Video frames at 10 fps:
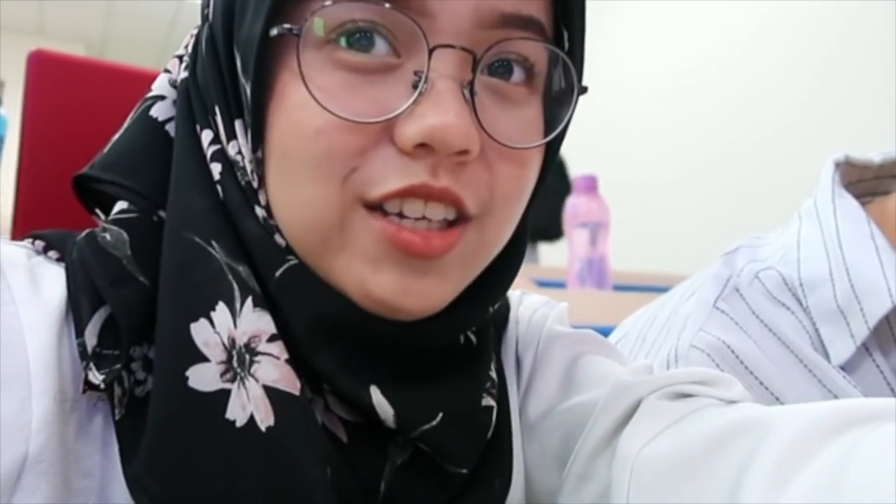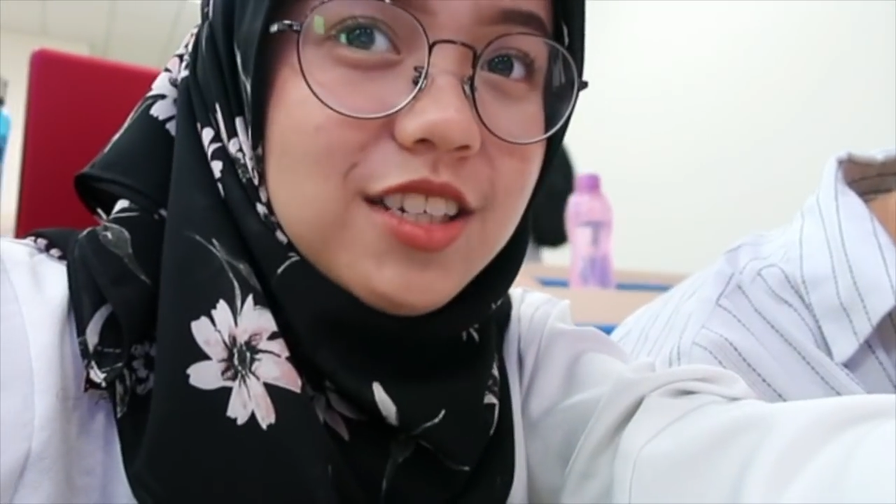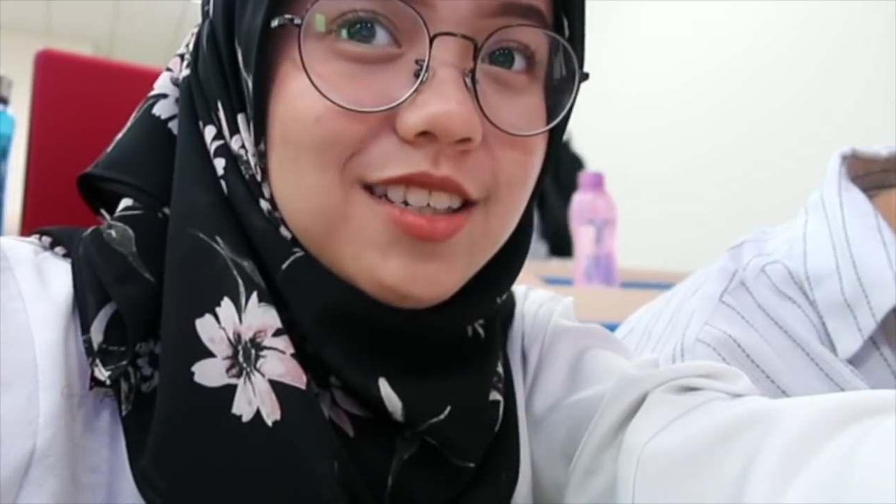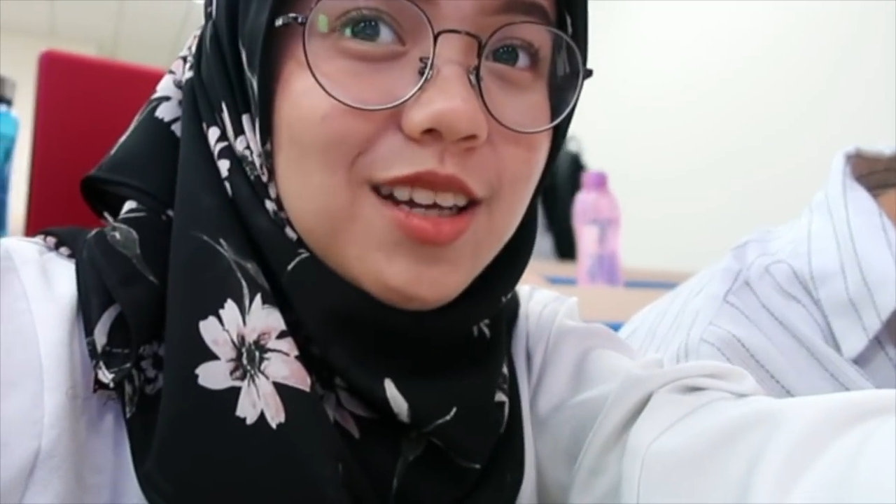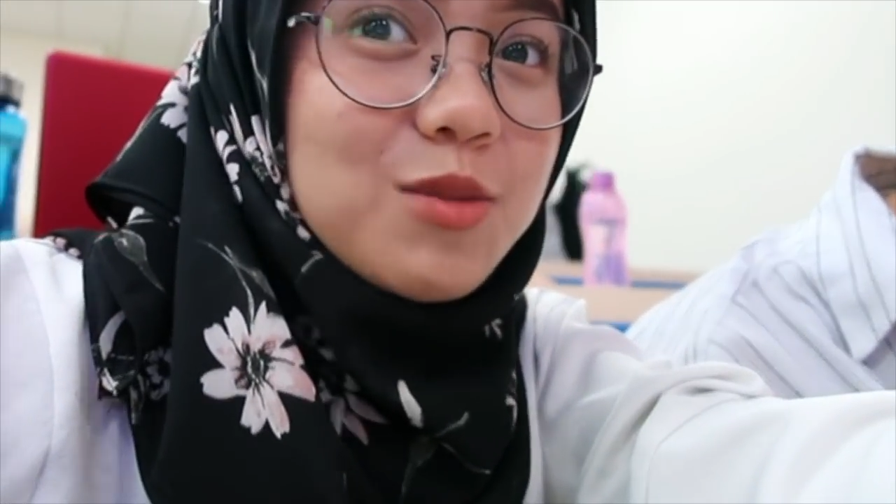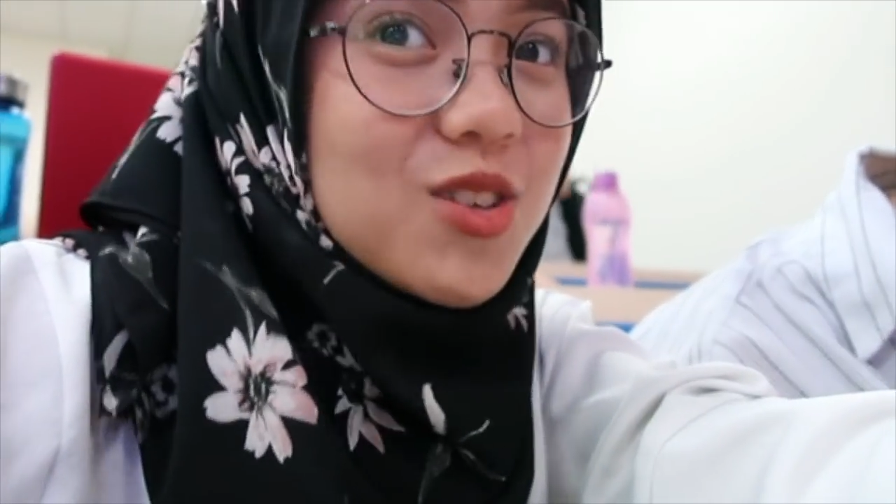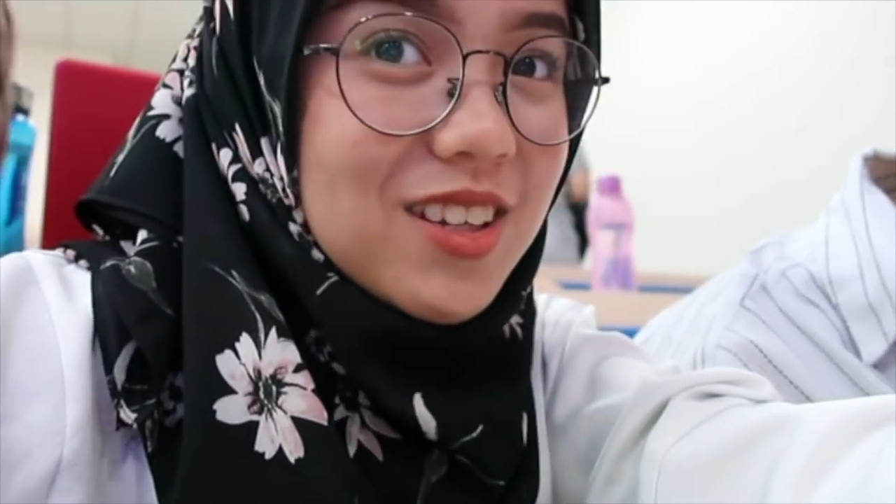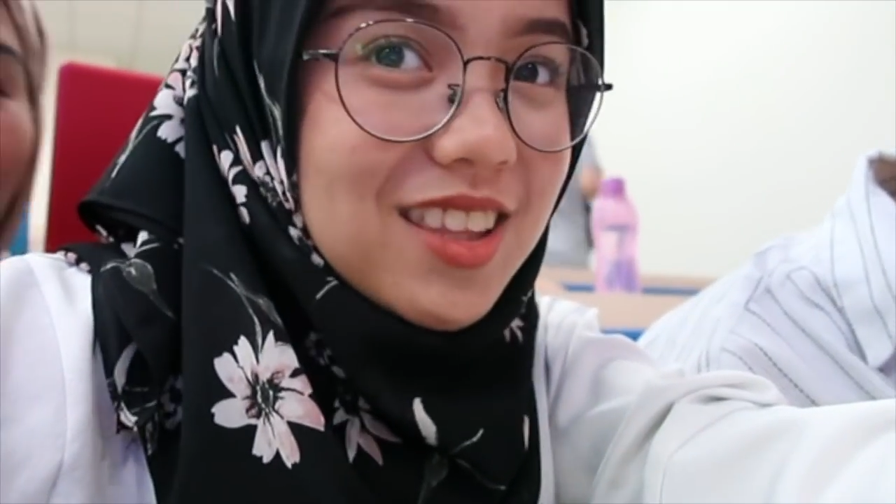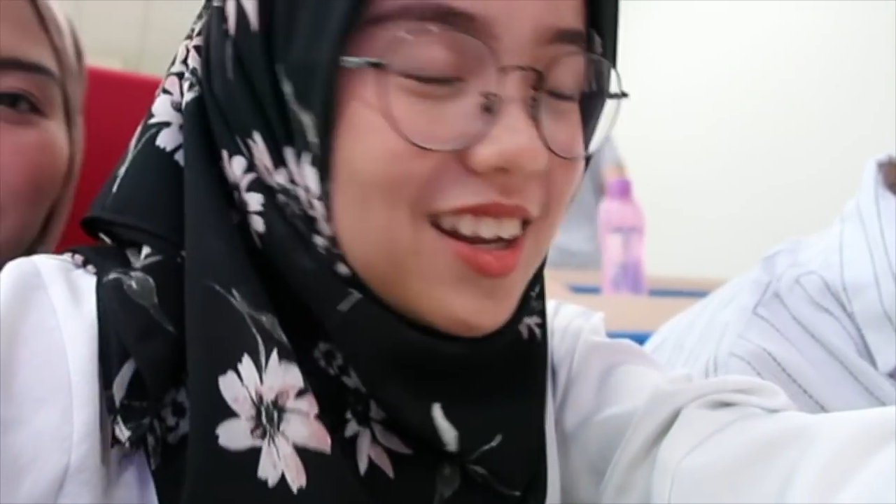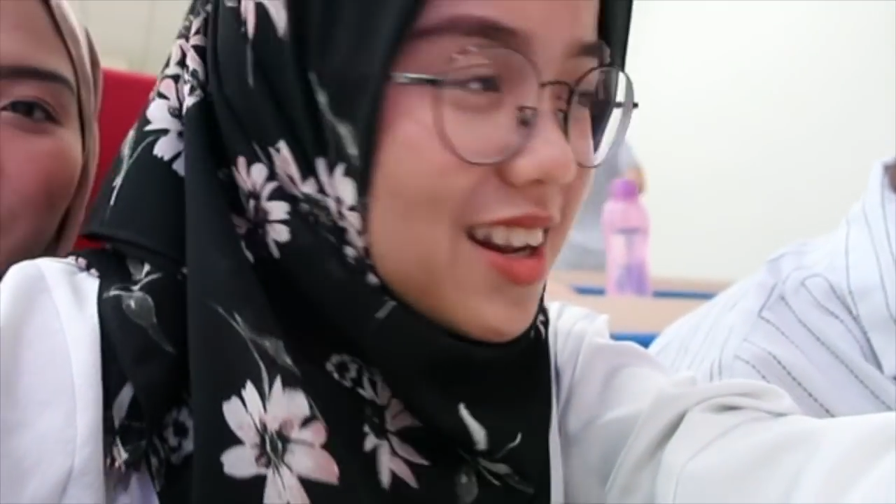lecture. I'm just
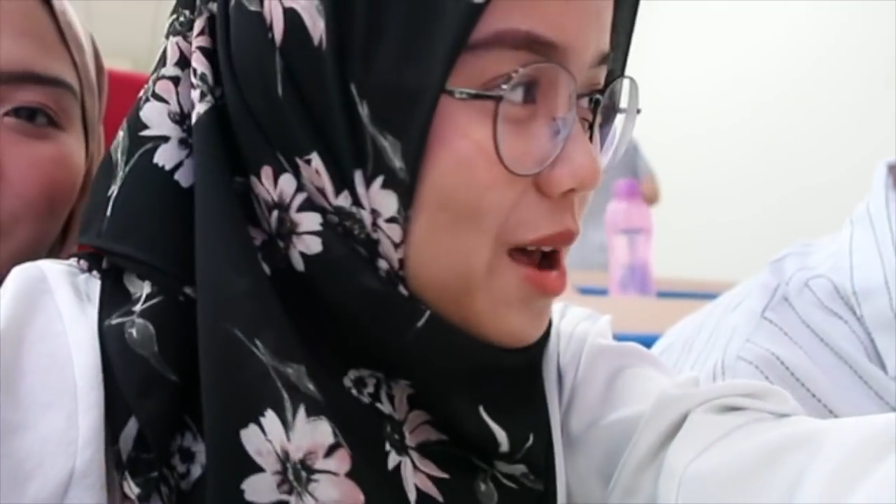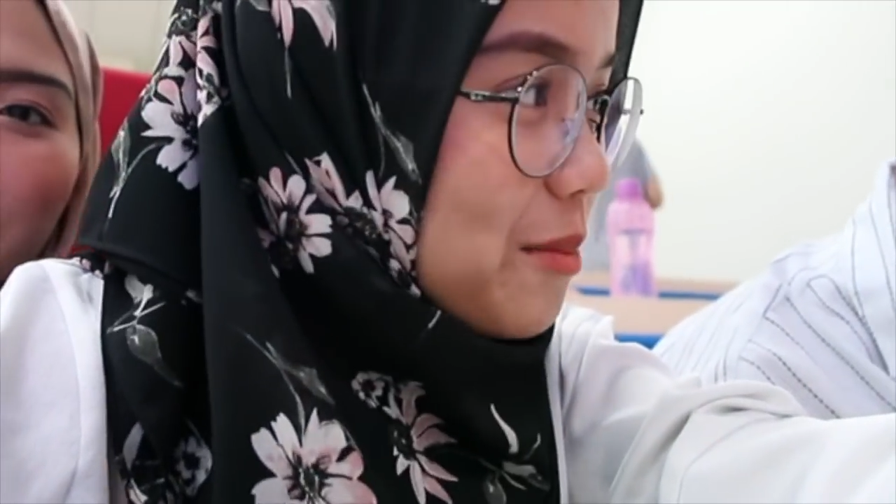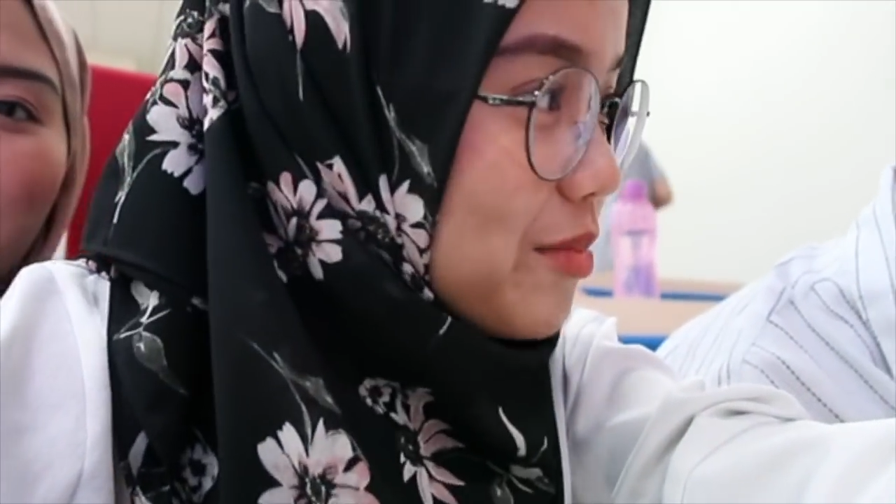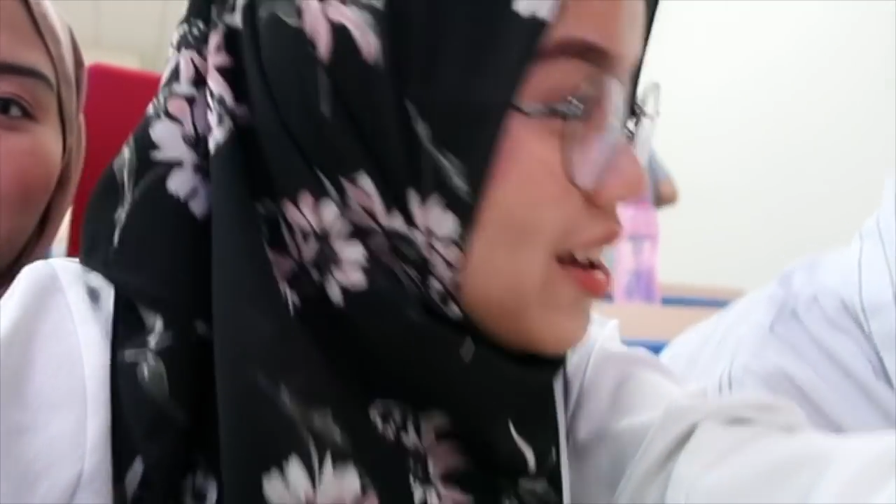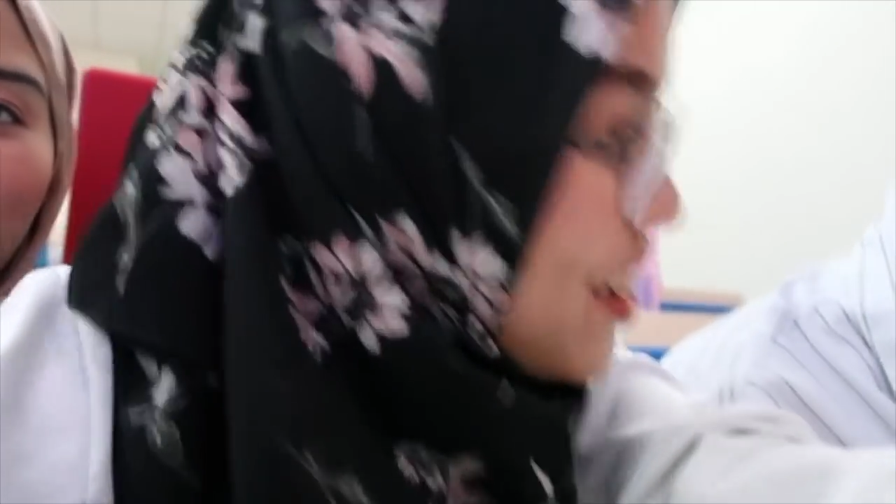gonna take a nap.